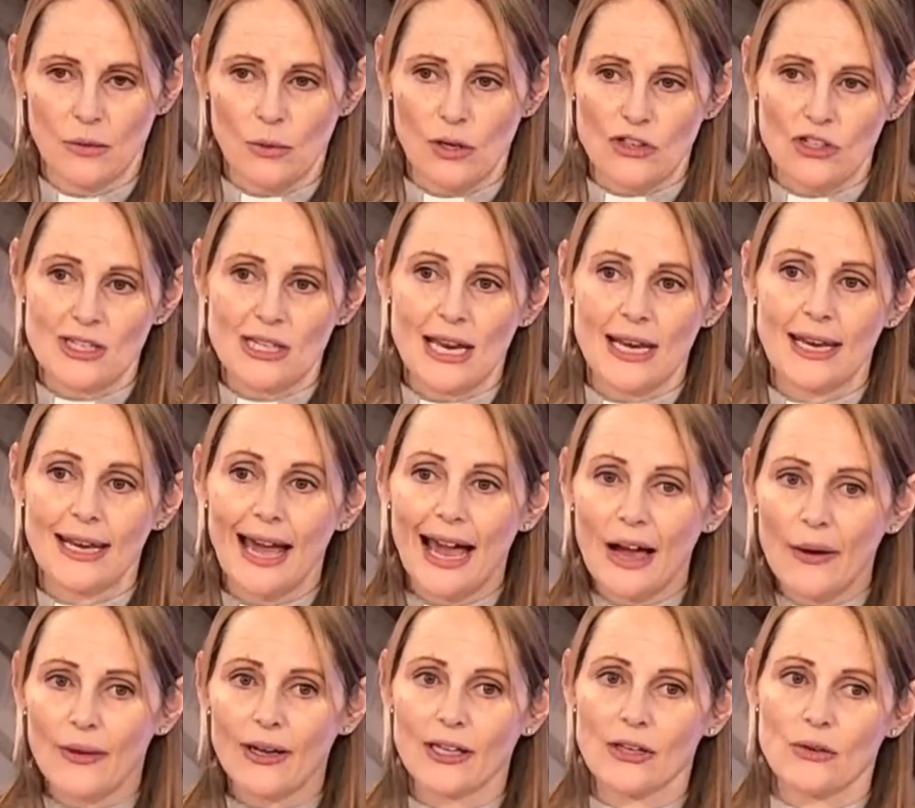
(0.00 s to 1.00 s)
which is
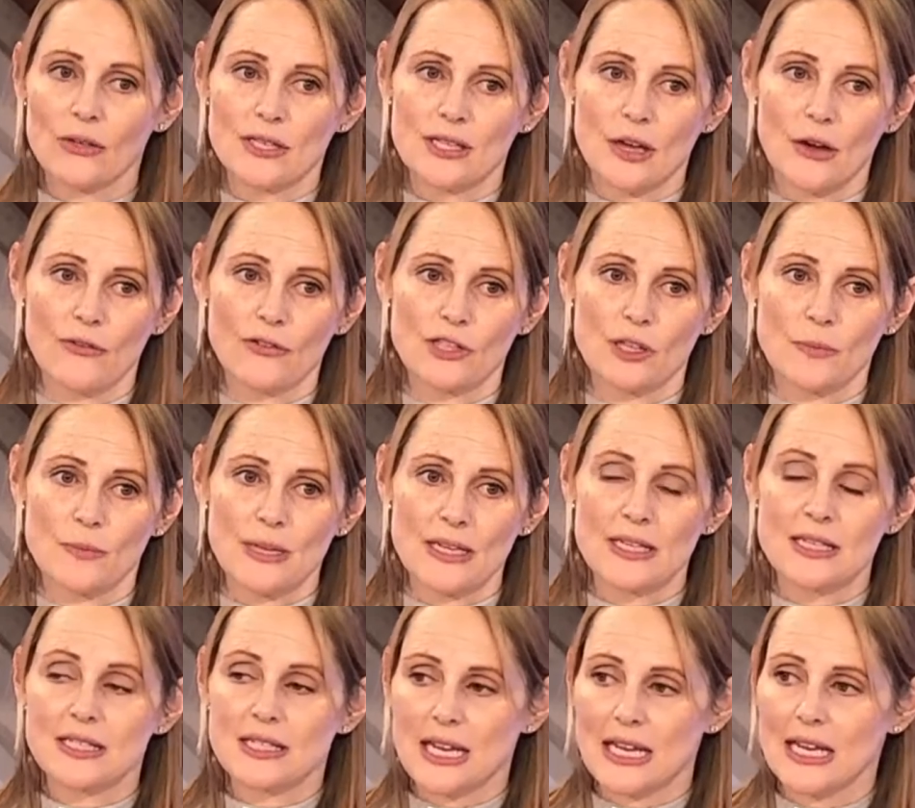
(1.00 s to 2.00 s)
allowing yourself to
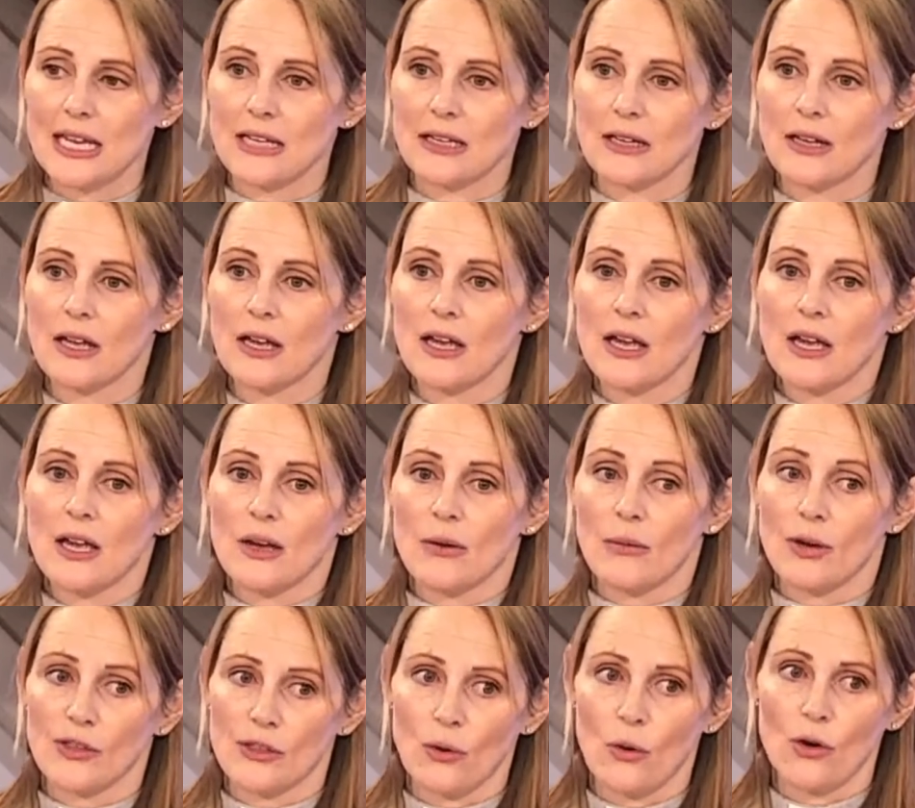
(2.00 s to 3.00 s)
be seen
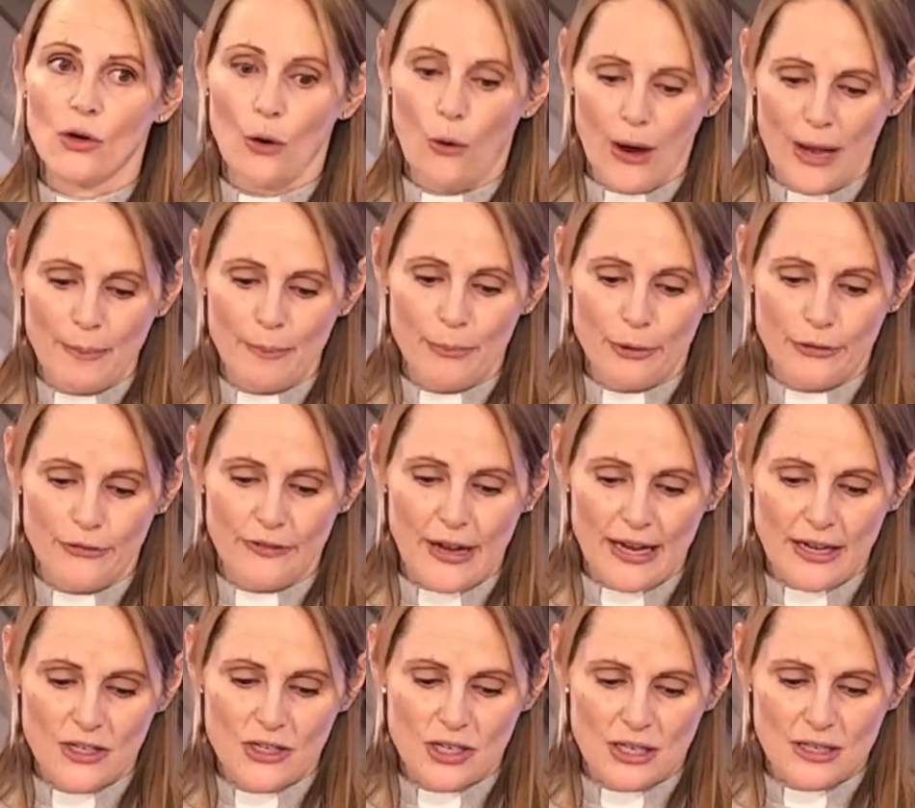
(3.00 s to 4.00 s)
with all your
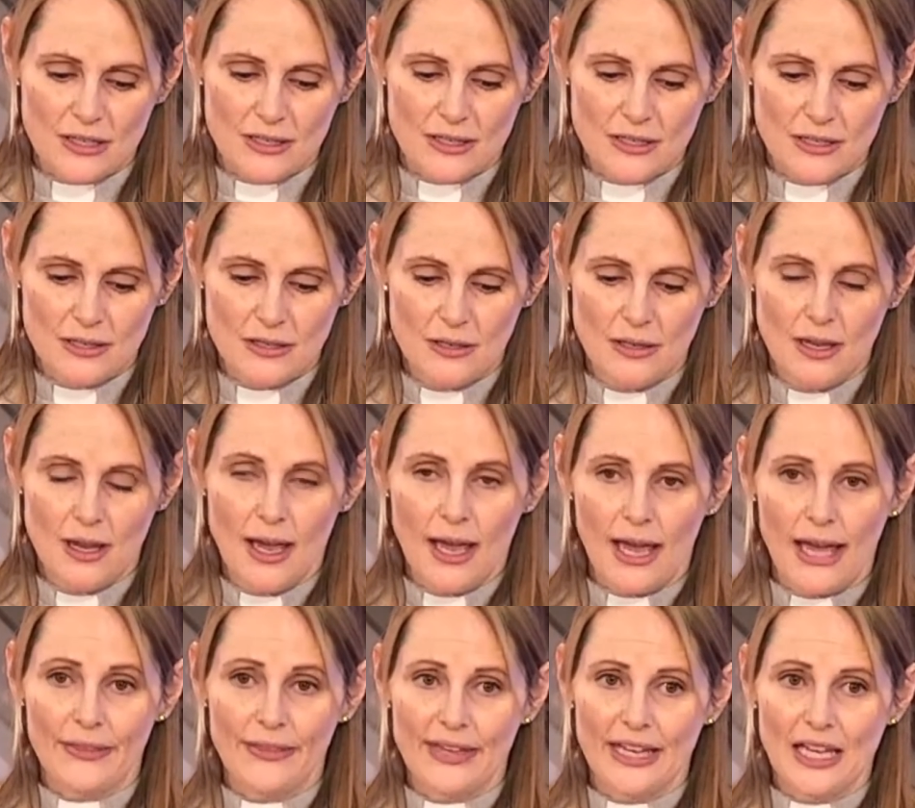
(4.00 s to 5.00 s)
imperfections
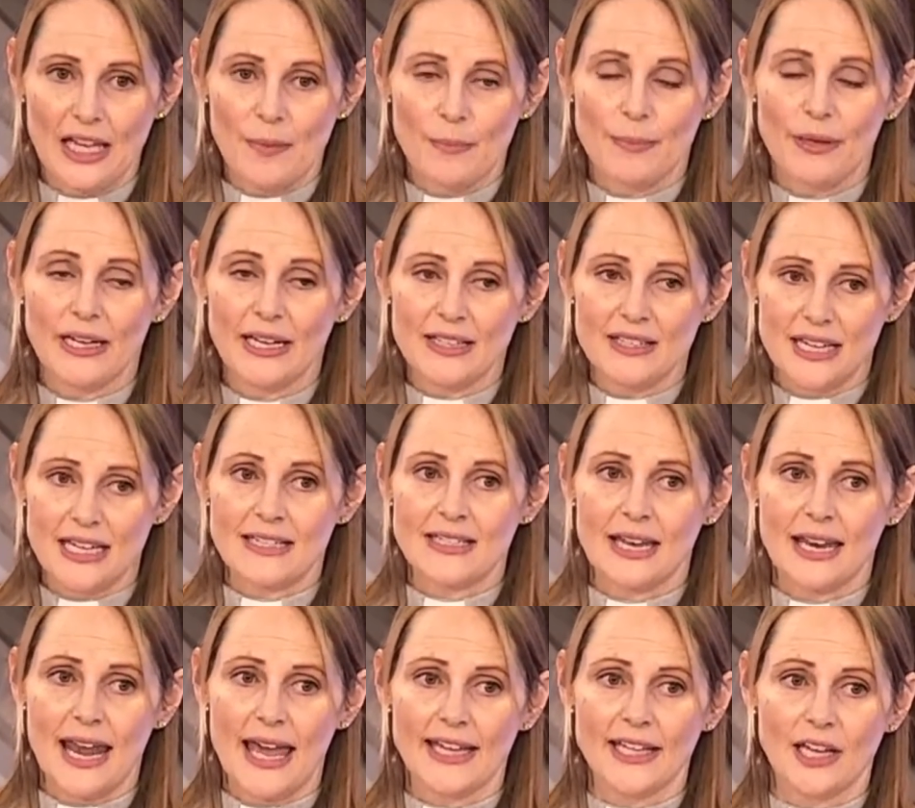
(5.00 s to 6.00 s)
and the ability
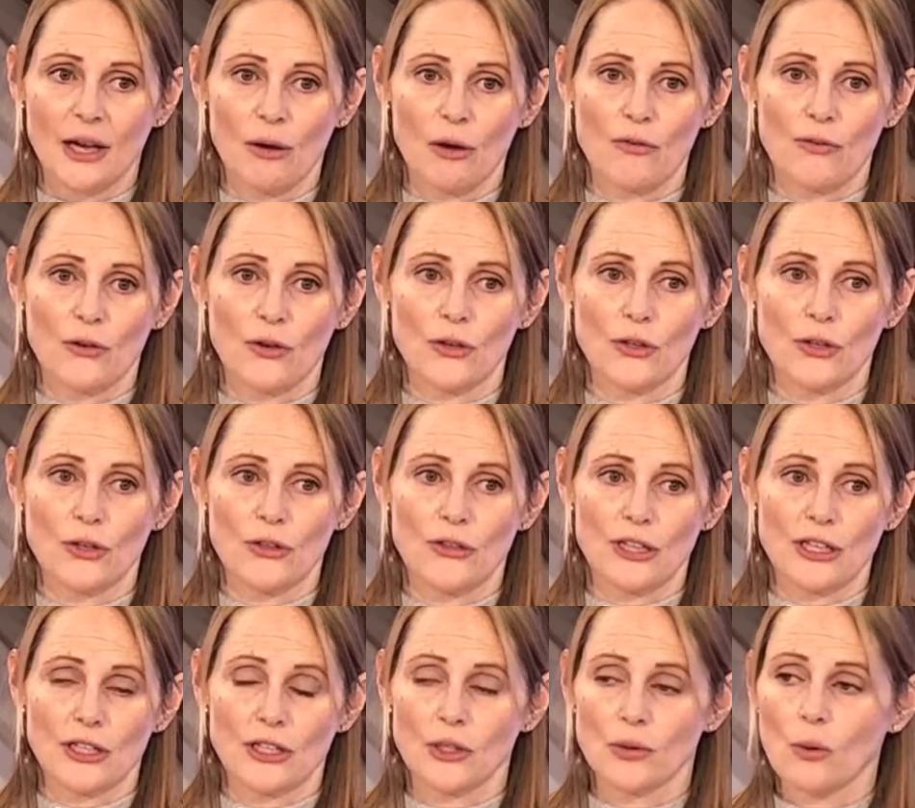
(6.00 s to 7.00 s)
to let go of who you
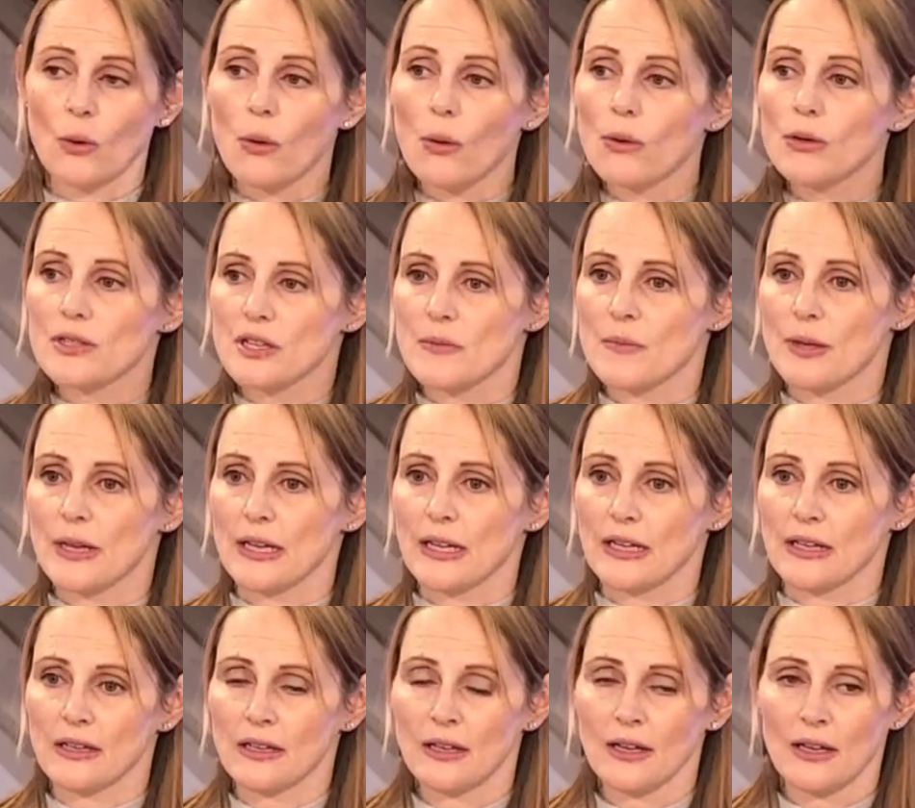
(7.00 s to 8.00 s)
think you ought to
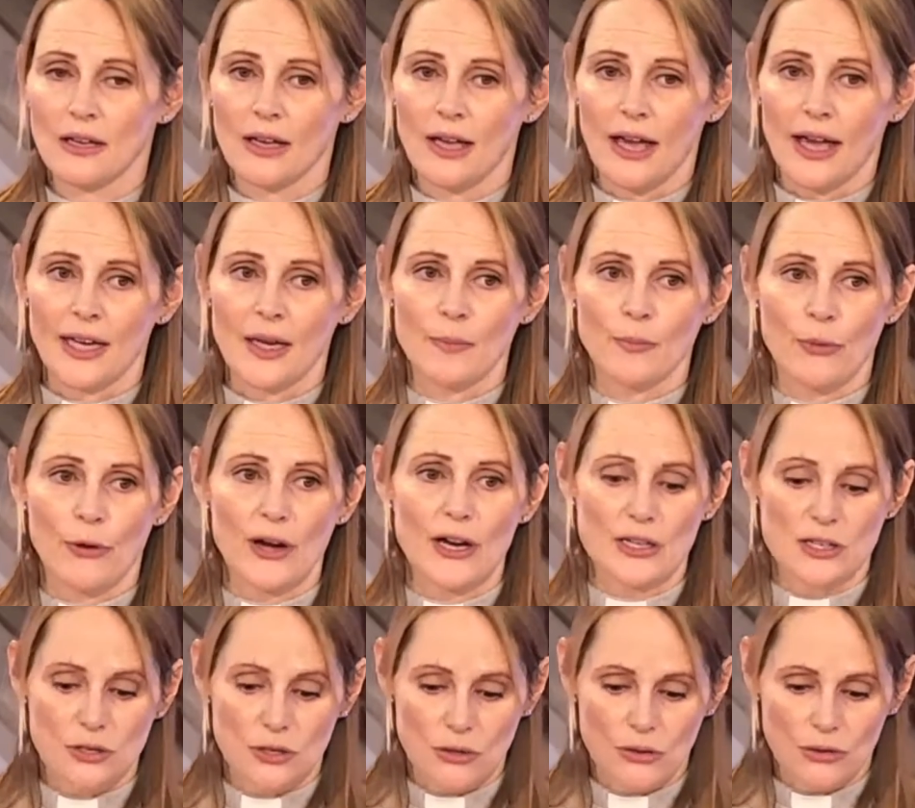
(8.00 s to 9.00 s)
be and
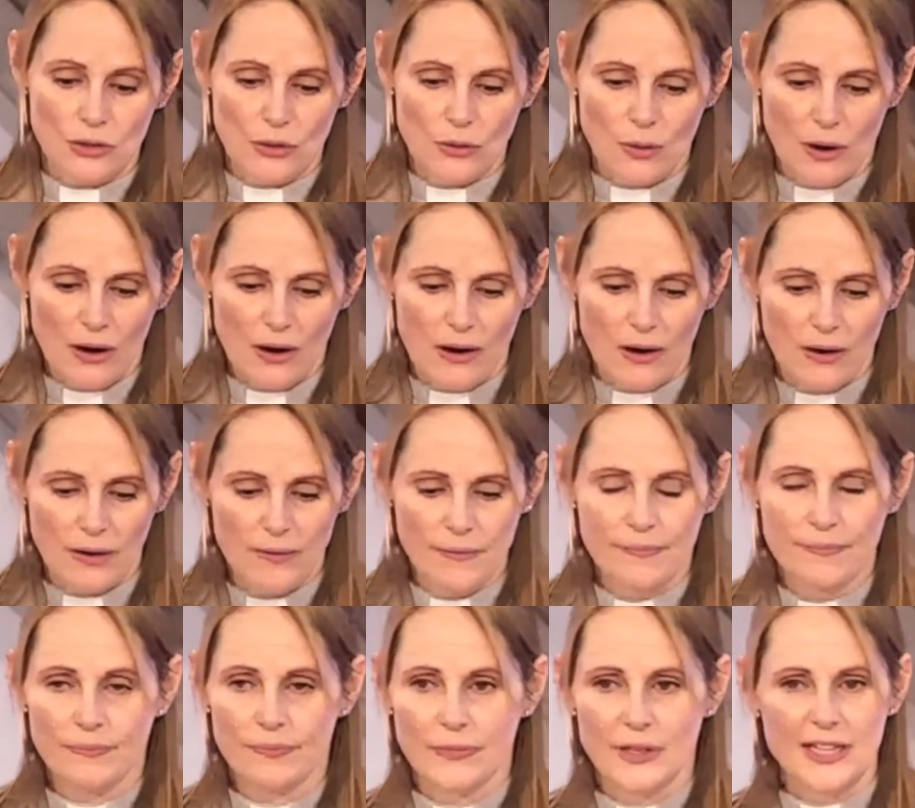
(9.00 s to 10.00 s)
embrace who you are.
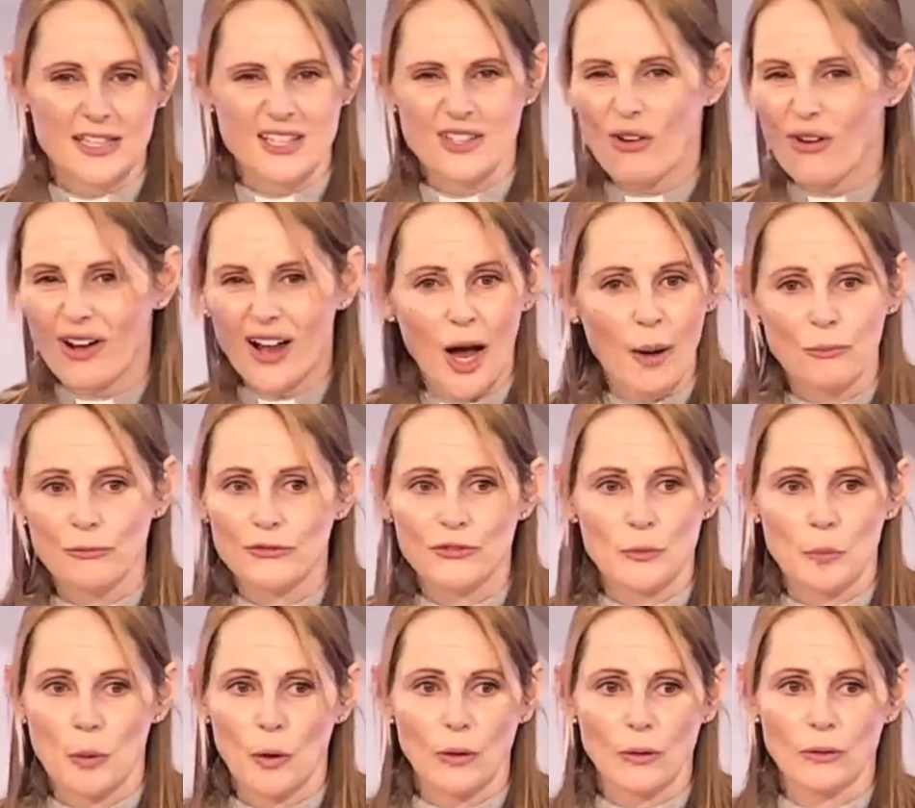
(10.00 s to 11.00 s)
It's not
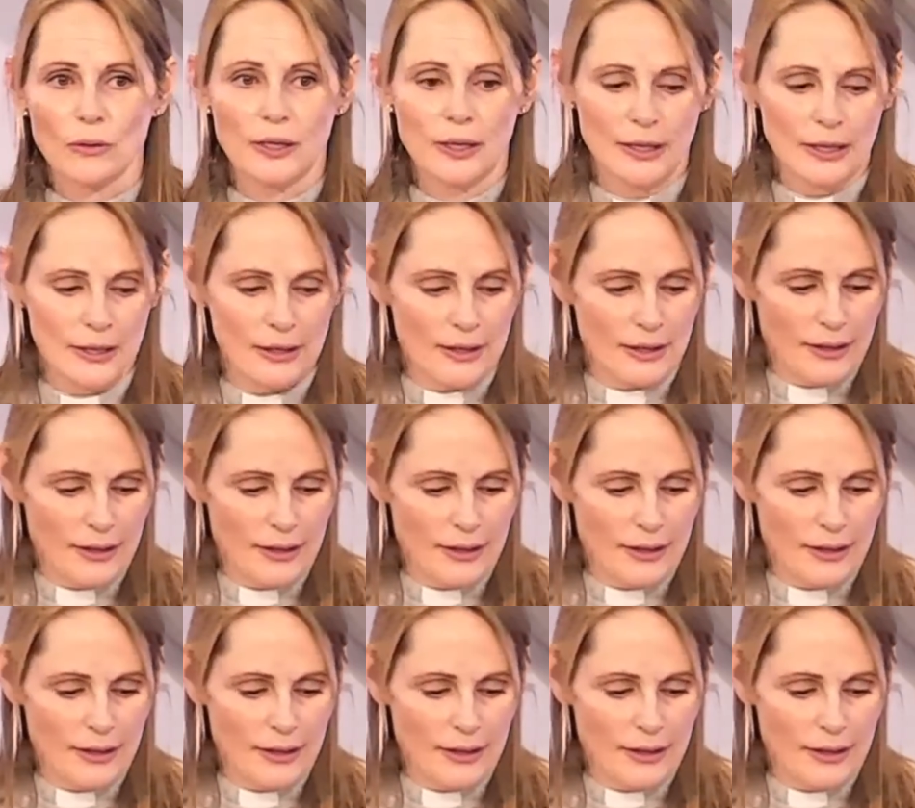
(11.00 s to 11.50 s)
comfortable.